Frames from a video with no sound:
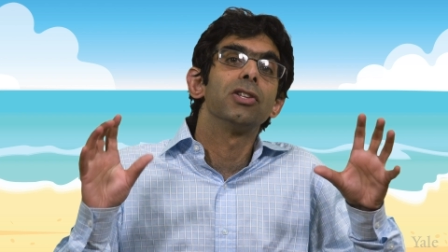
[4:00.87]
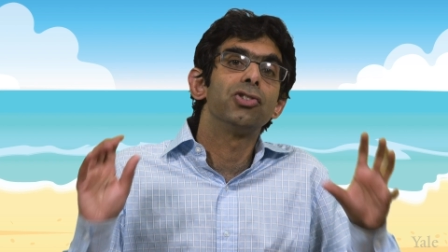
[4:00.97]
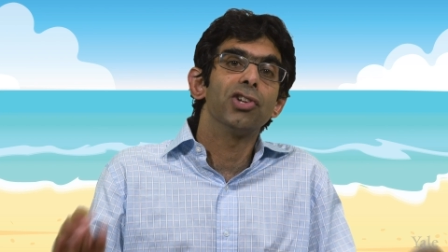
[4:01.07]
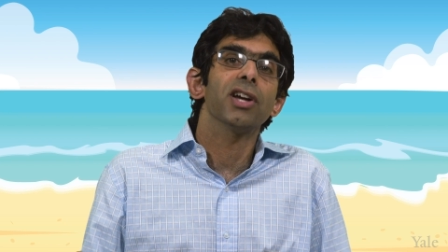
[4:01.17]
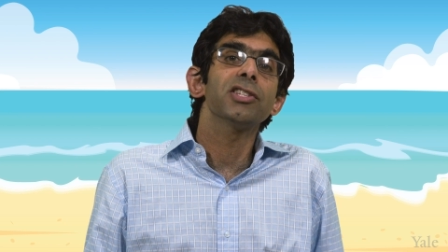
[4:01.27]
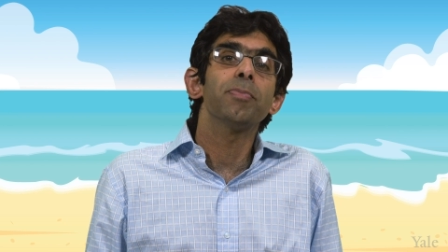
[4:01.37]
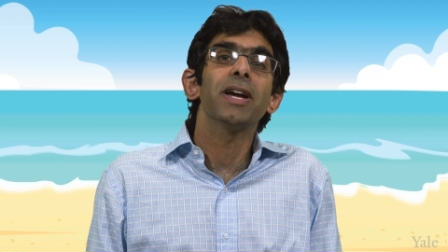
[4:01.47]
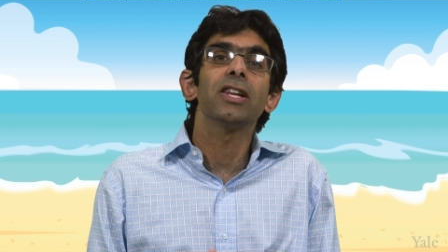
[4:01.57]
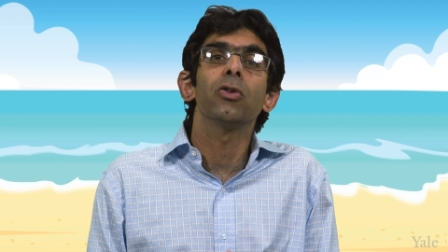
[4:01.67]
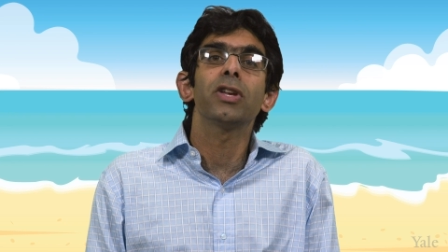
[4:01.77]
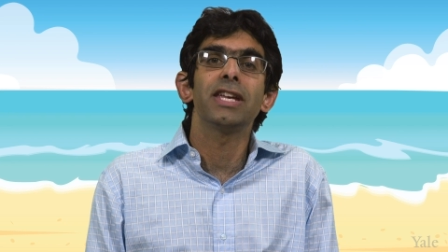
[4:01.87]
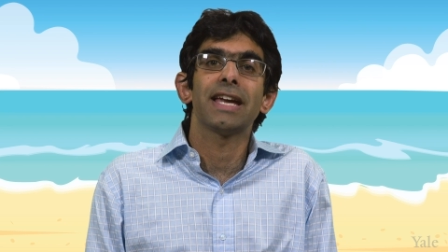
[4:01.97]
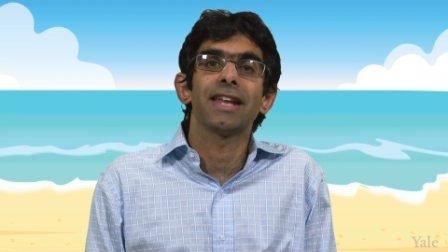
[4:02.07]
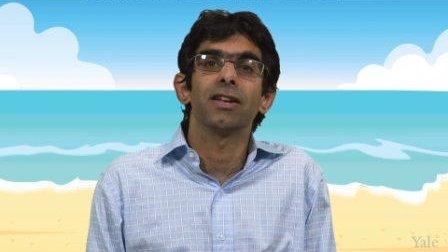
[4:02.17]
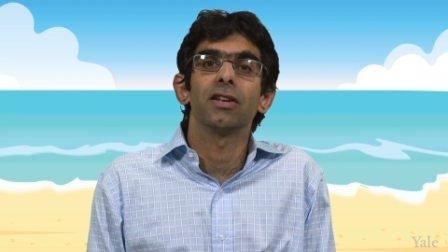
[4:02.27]
Just by looking
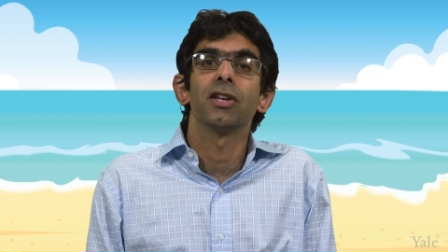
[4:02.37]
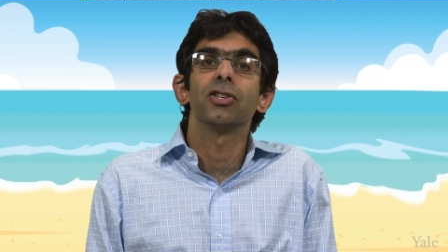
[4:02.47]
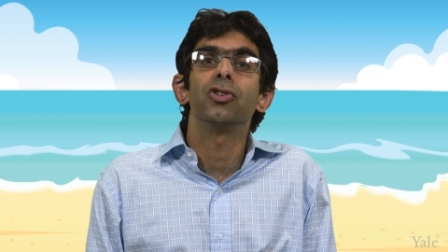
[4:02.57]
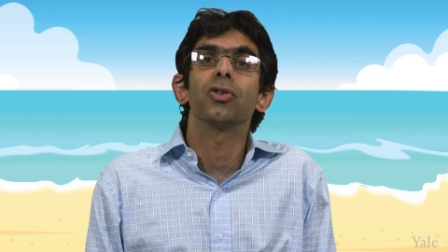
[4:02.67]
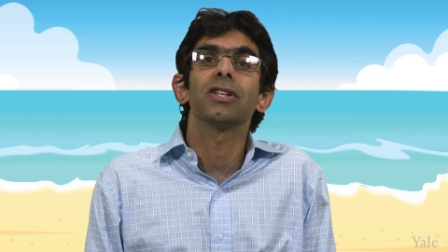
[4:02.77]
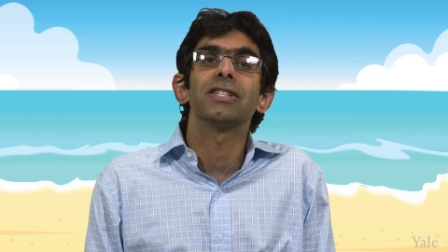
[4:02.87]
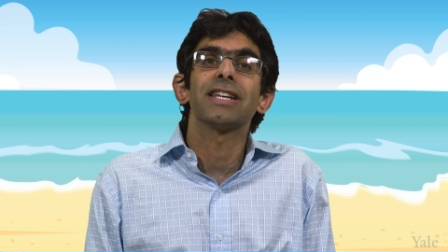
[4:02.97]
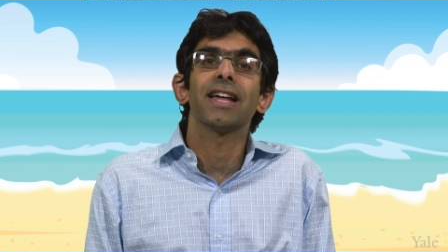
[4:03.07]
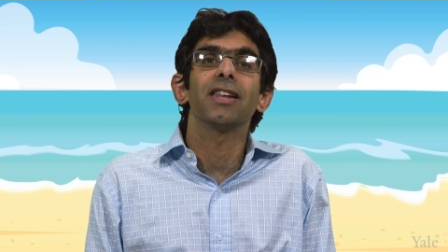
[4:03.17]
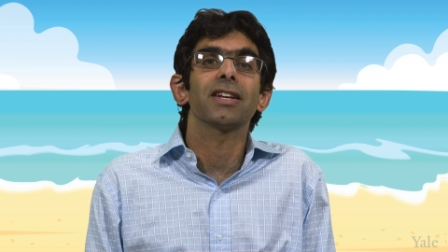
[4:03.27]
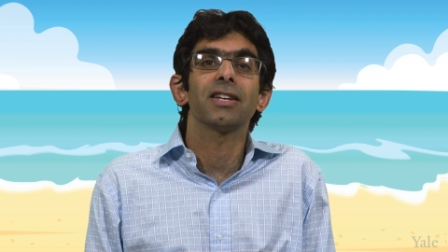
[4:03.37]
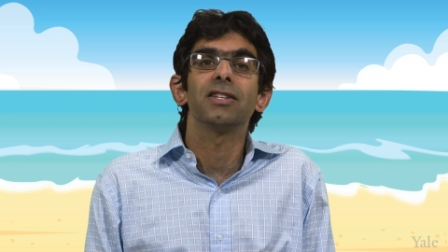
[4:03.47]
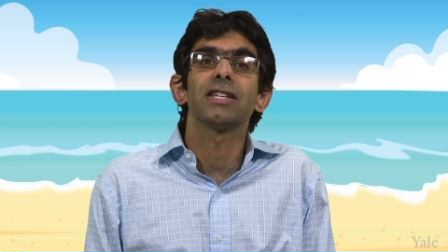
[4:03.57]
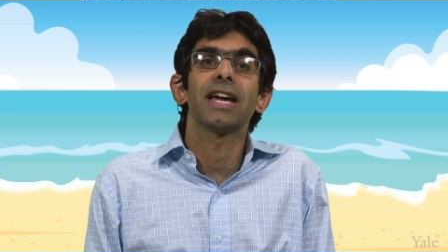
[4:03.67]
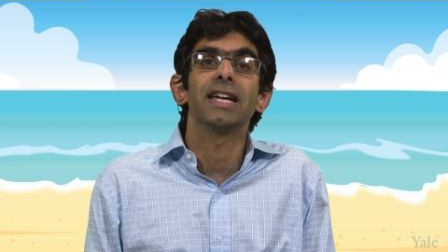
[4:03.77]
at it, you can tell it
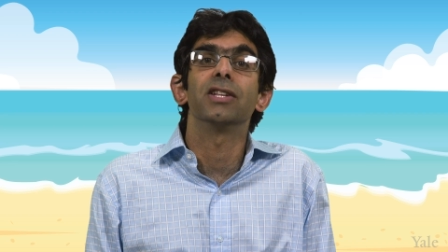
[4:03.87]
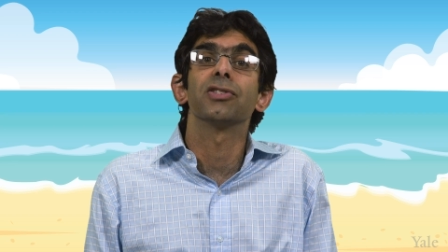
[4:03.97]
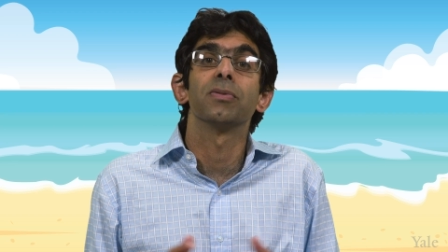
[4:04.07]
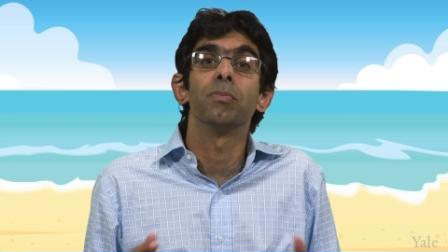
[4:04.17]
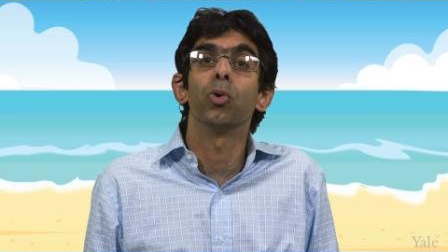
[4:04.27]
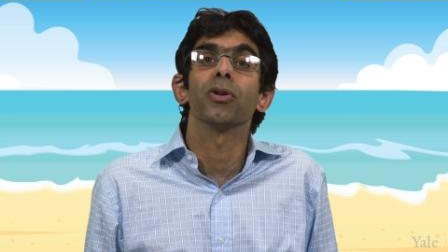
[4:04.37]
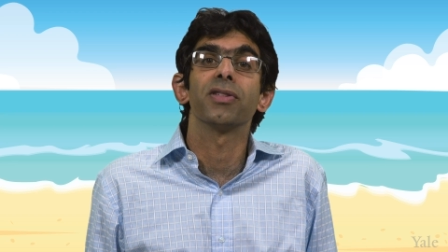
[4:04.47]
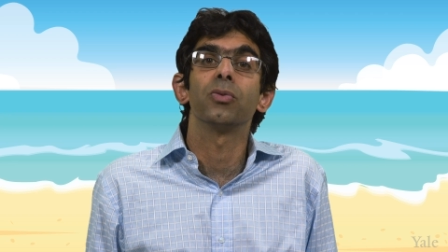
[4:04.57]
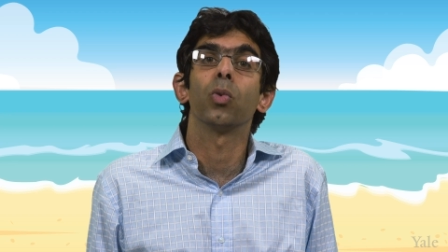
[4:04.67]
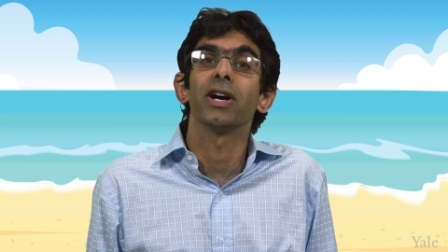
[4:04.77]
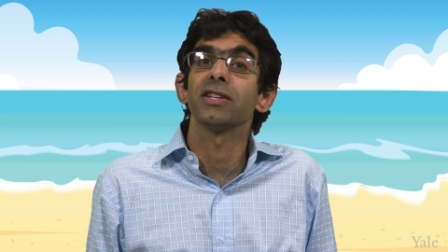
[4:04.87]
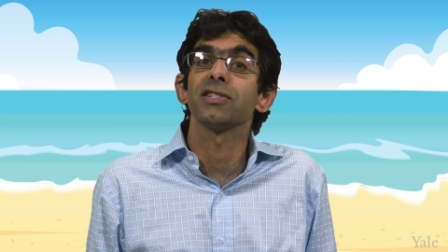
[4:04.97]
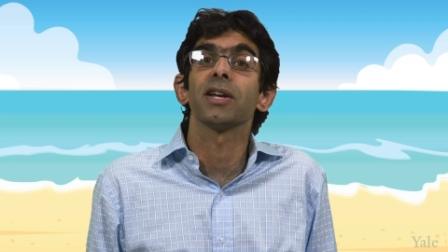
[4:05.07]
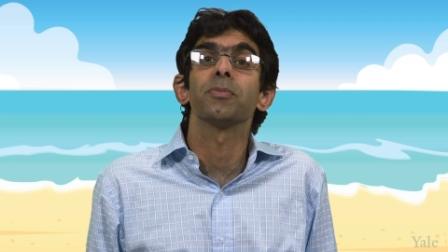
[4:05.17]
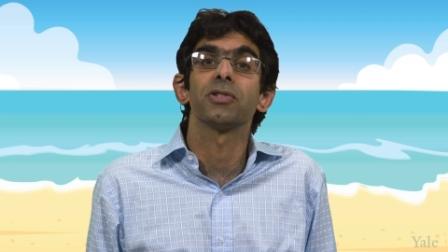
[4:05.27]
contains more than one
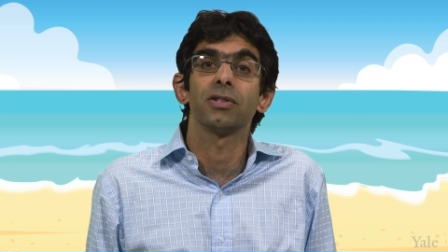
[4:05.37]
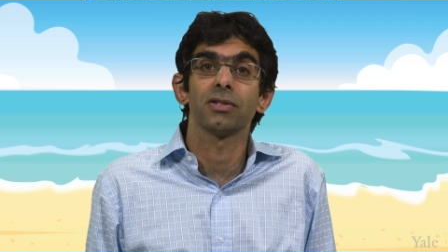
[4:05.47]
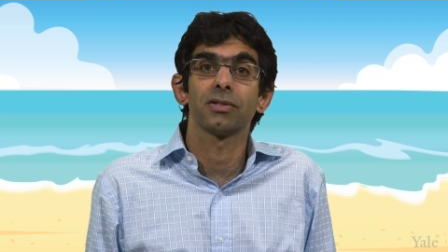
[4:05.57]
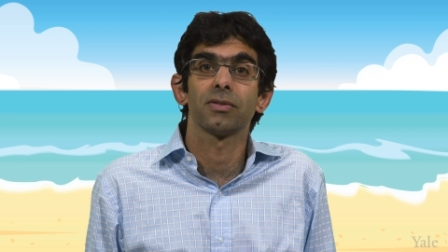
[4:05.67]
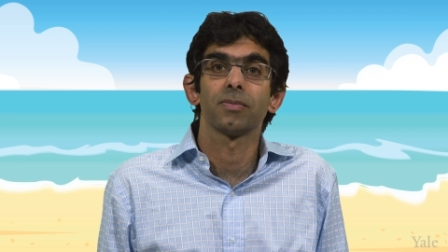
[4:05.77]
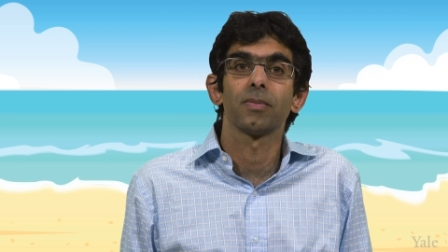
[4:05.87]
substance.